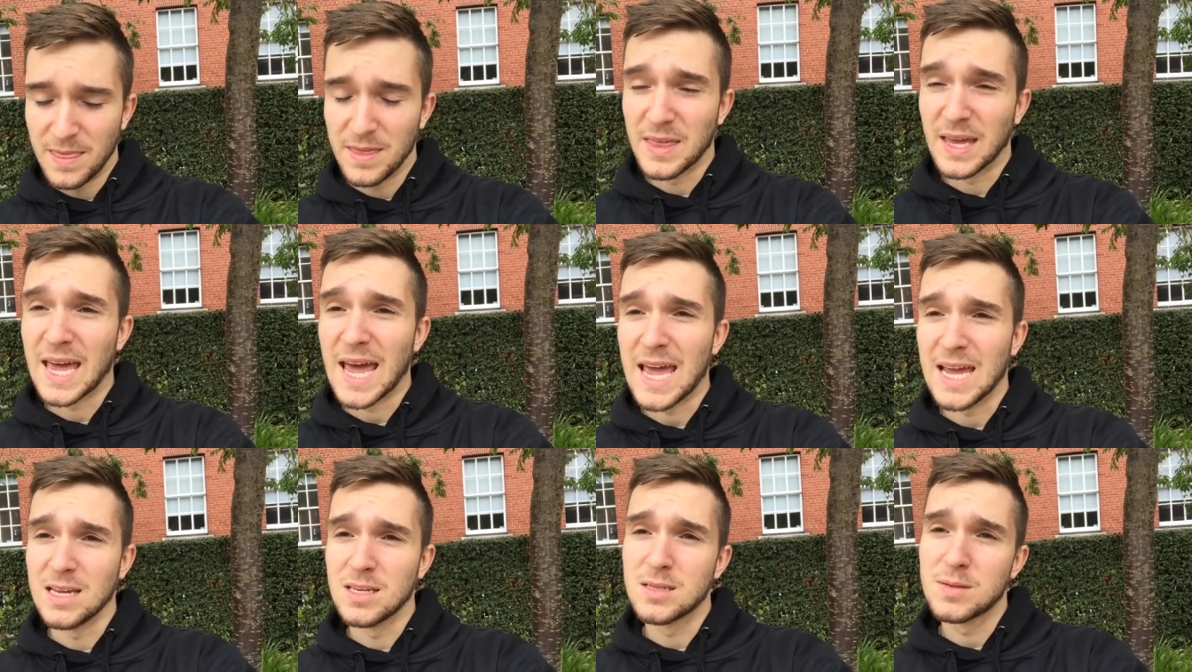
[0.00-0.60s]
the
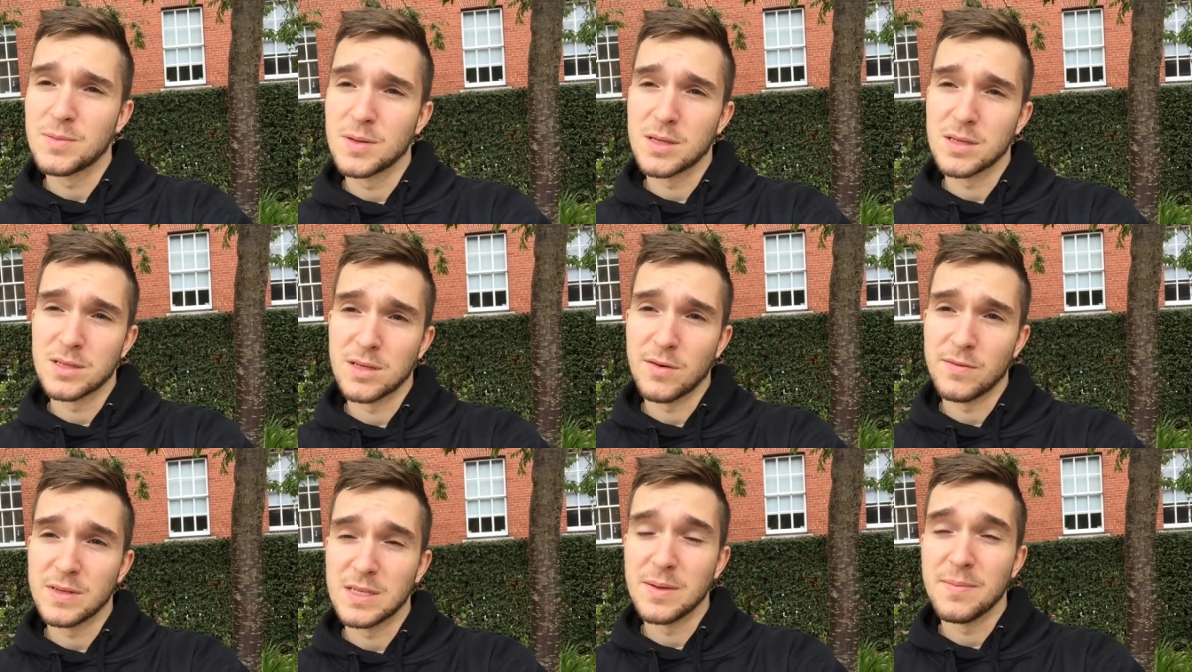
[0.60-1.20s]
case,
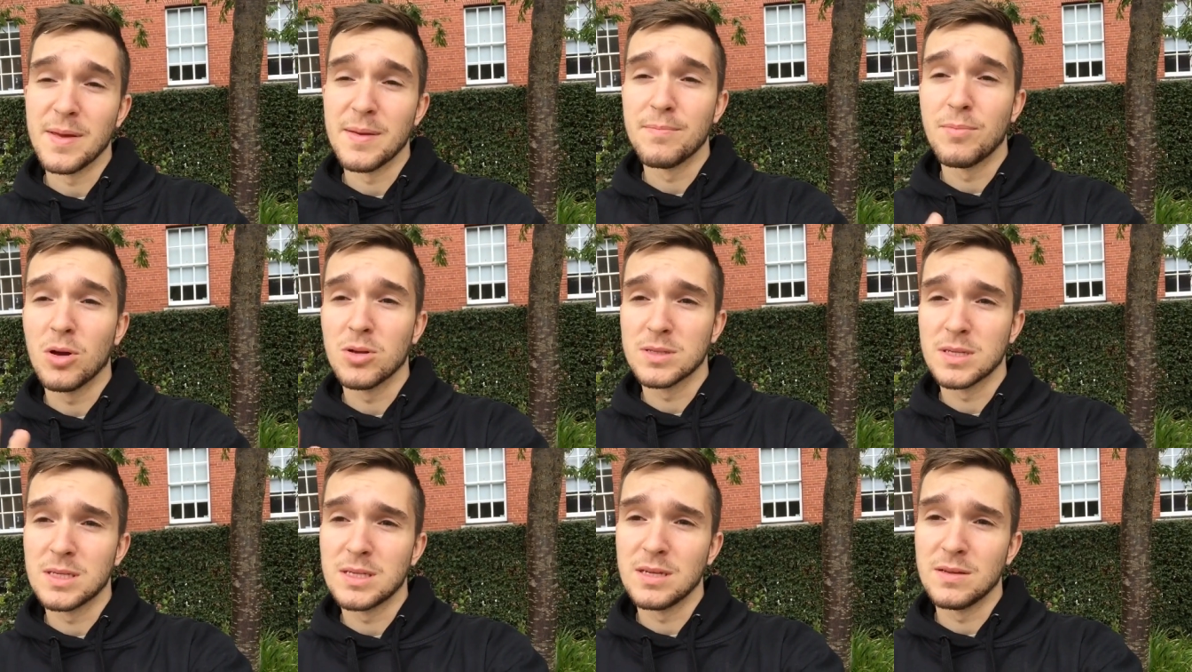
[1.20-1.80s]
because obviously being
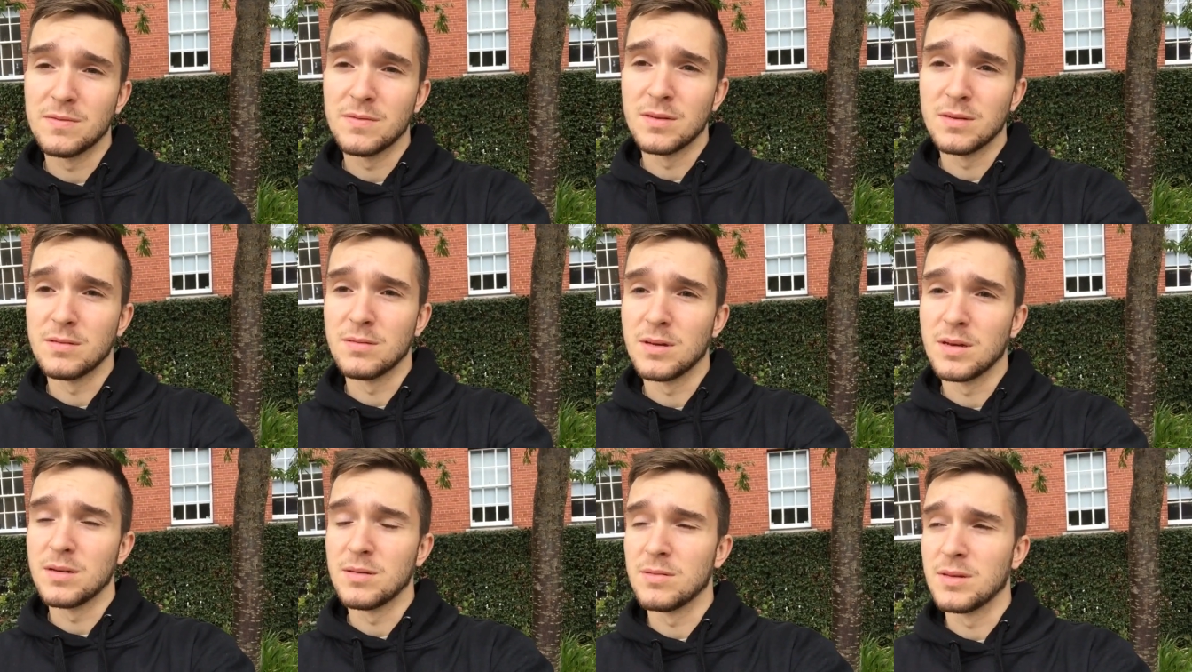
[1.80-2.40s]
positive
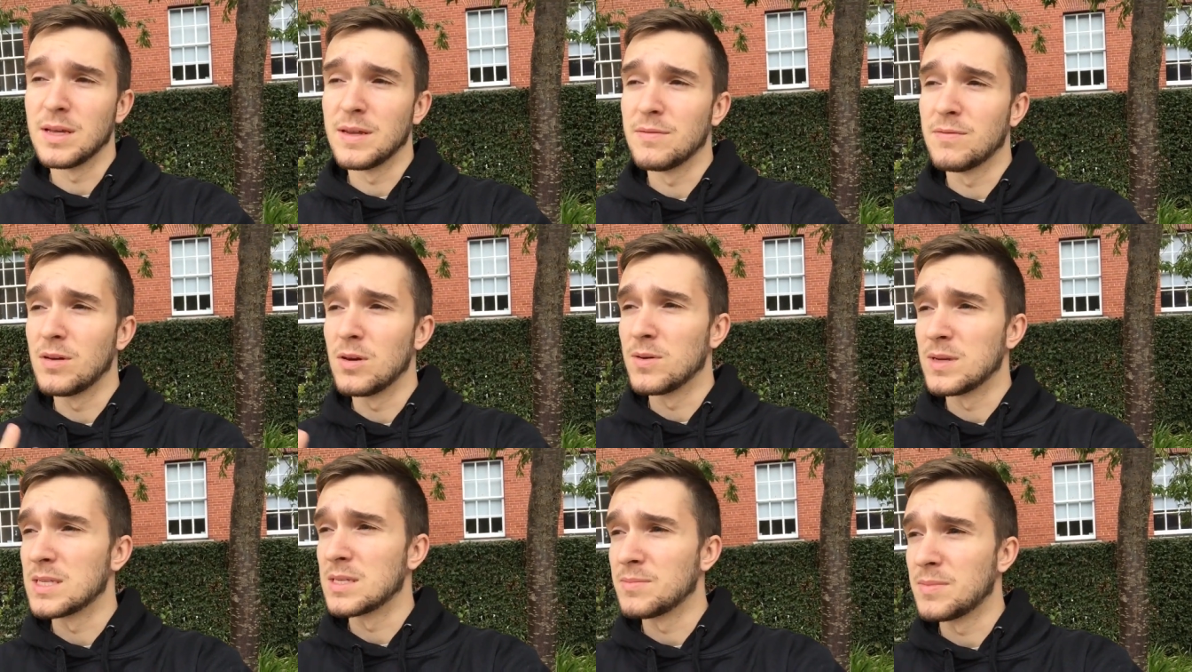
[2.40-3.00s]
and, and
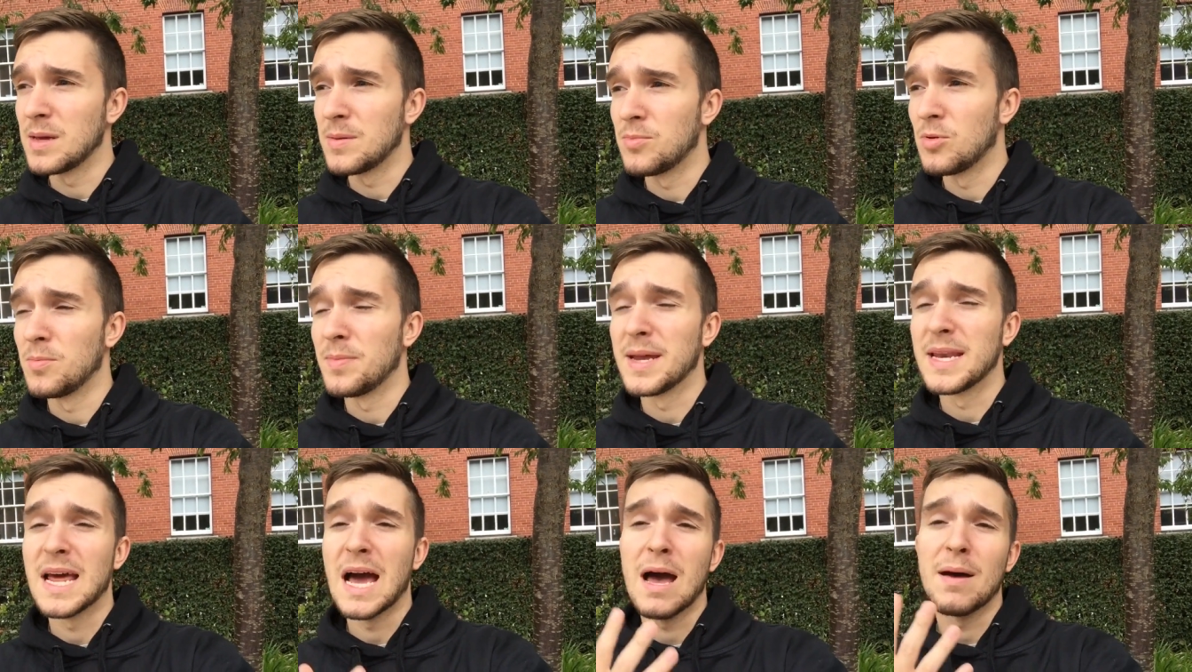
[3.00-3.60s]
influencing people,
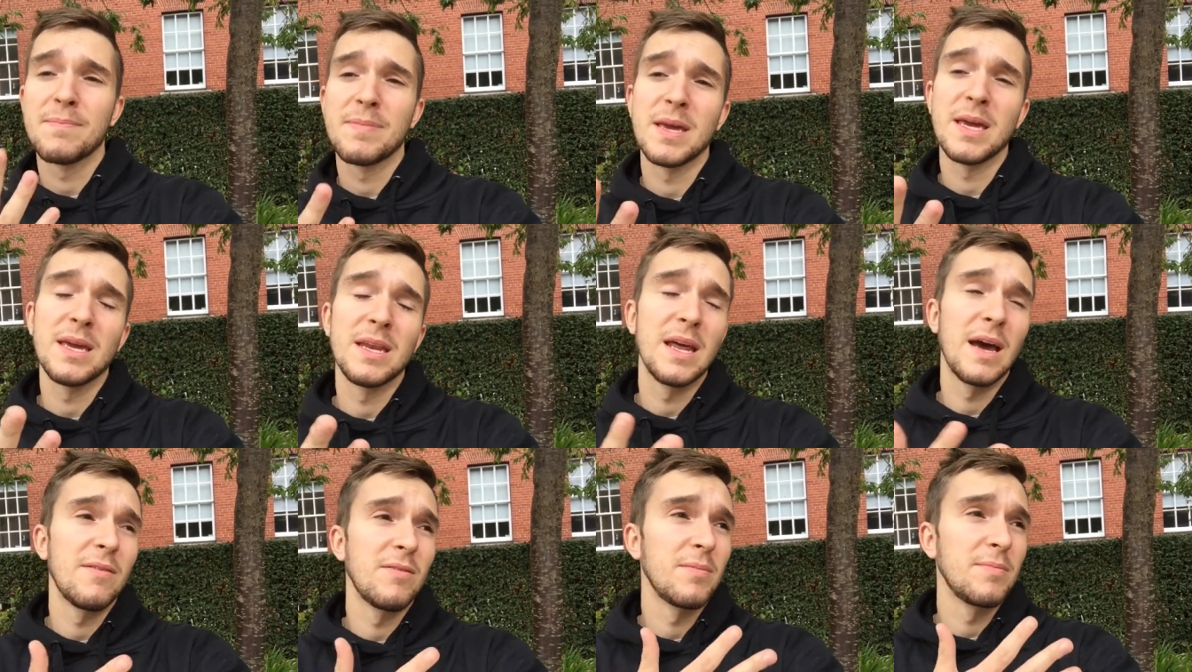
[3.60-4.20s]
being happy
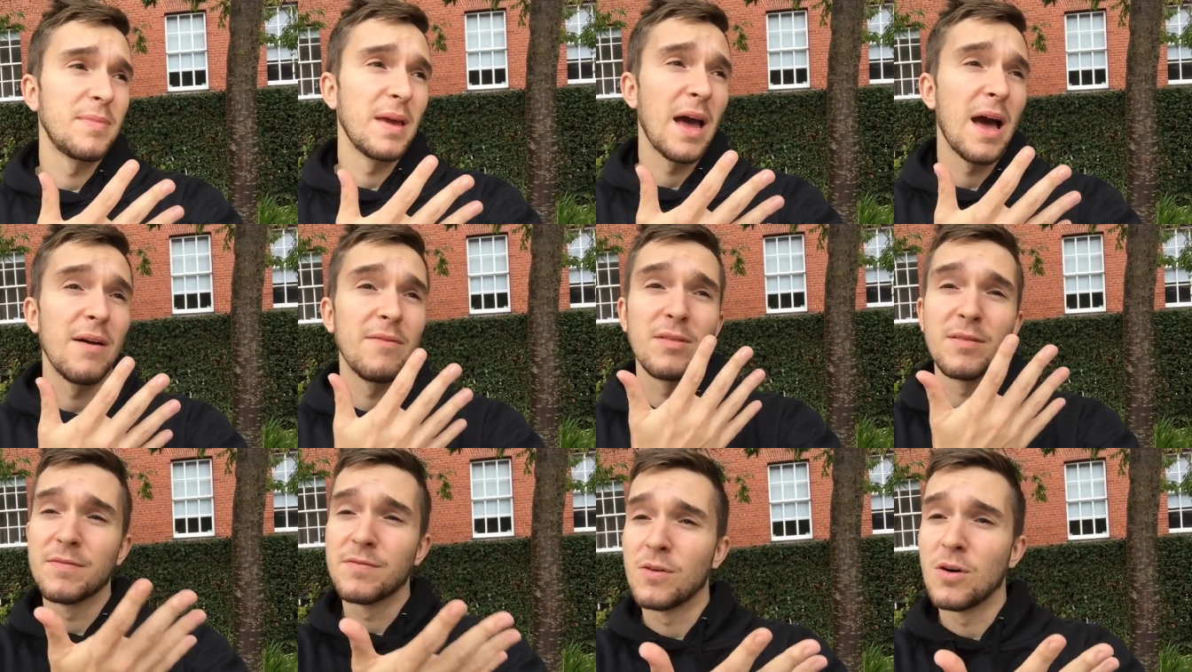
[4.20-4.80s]
and having
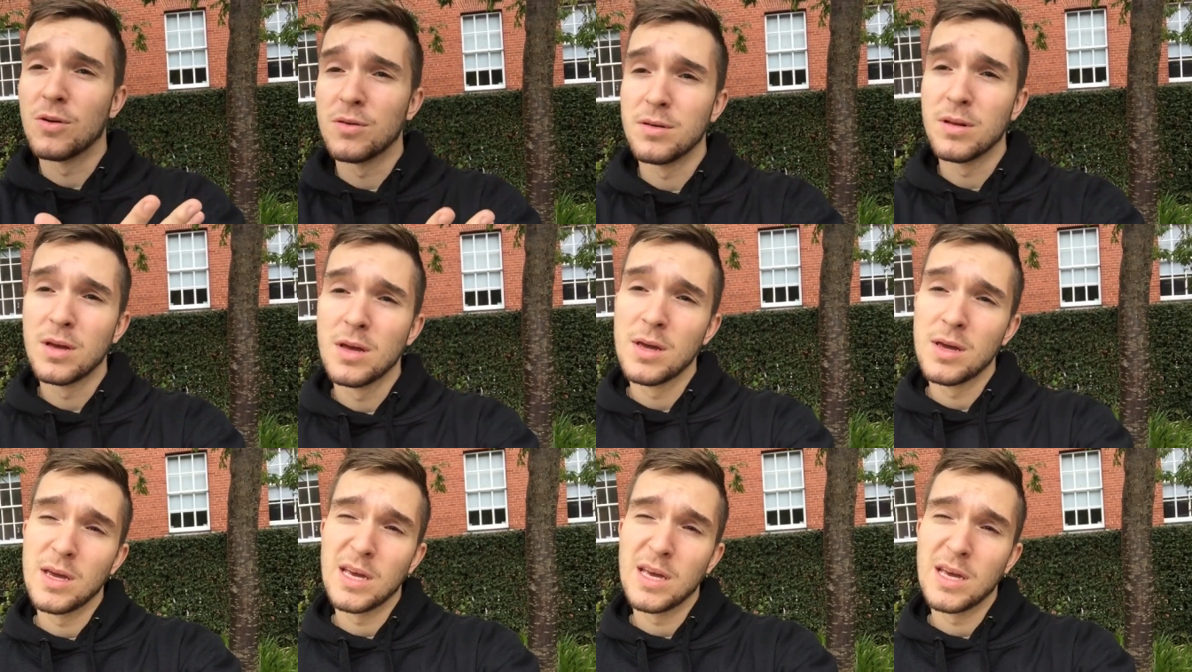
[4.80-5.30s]
having fun